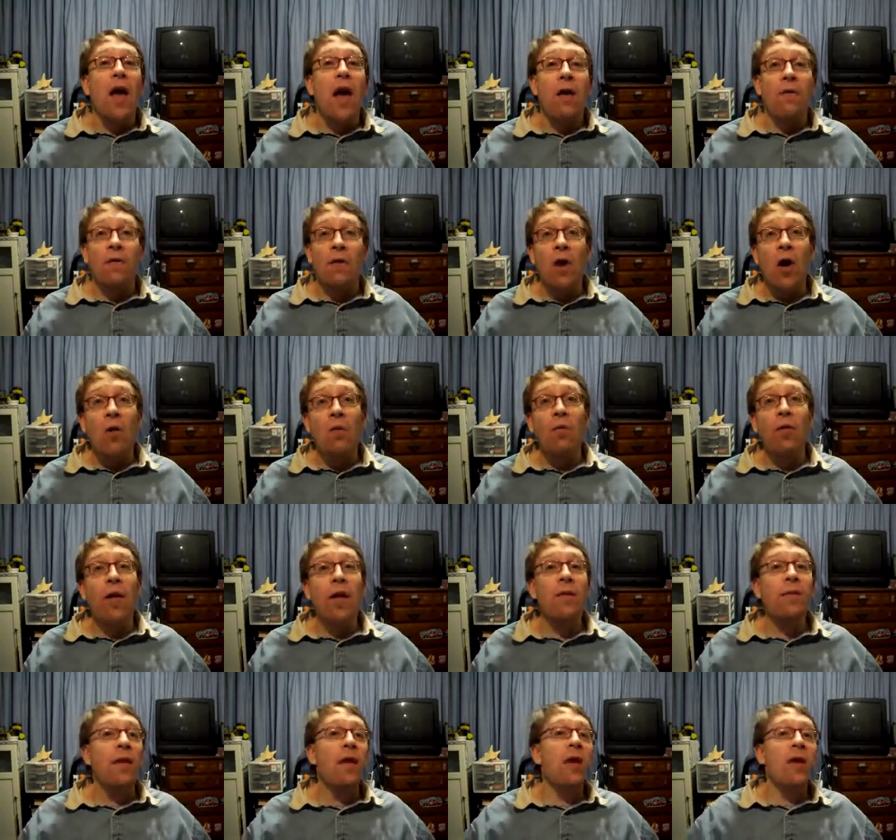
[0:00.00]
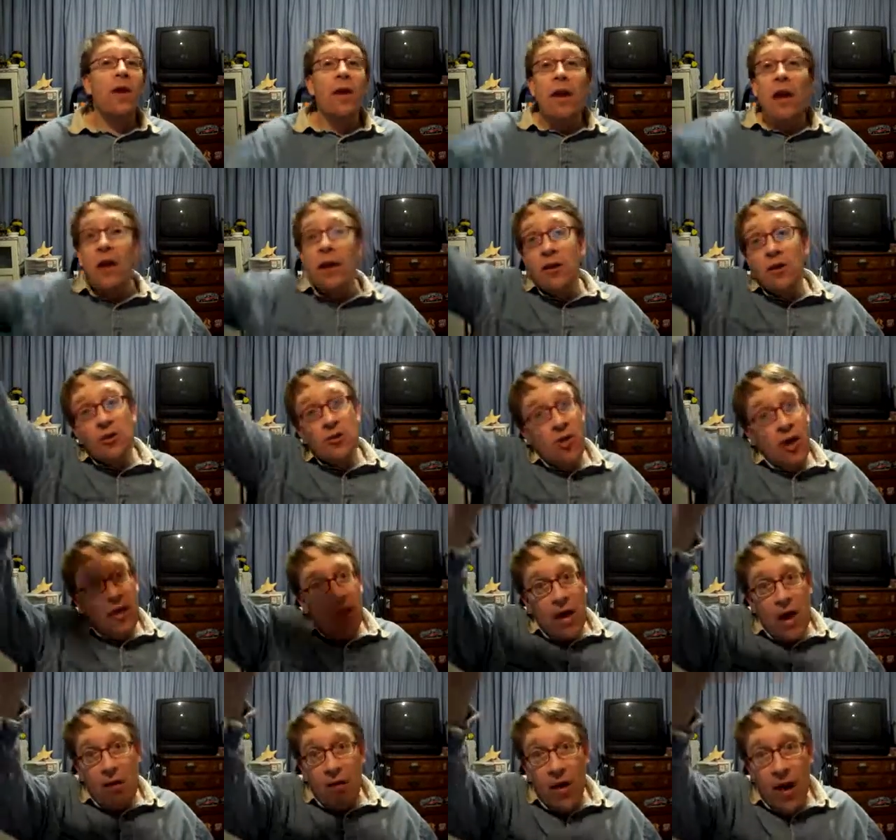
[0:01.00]
And if you don't believe me, you can
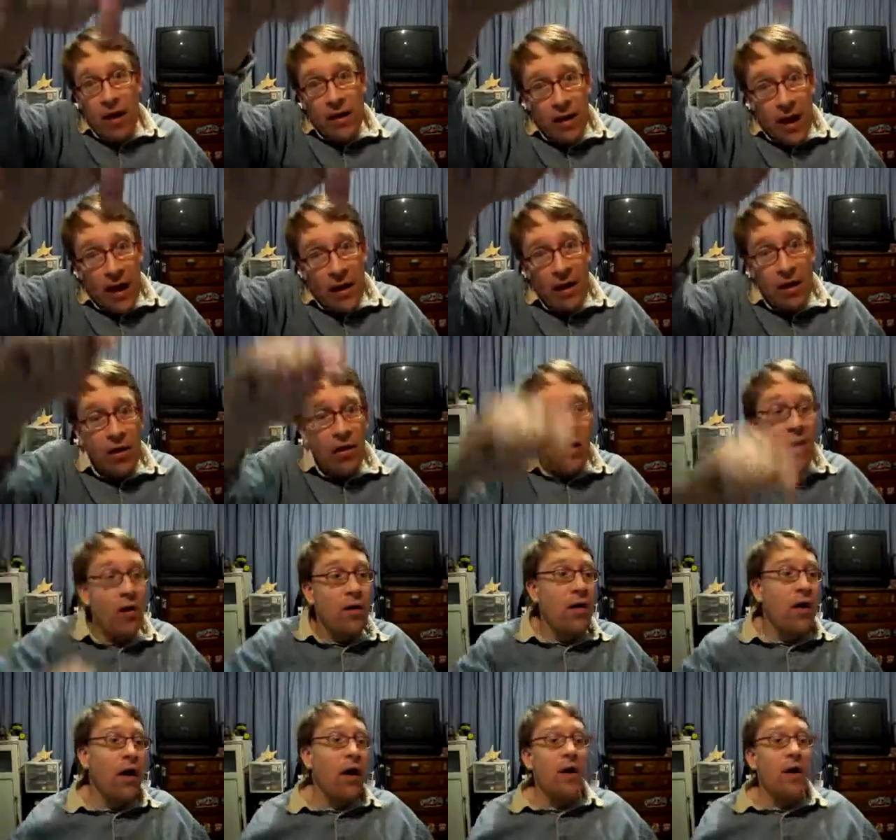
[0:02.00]
illustrate that right down here on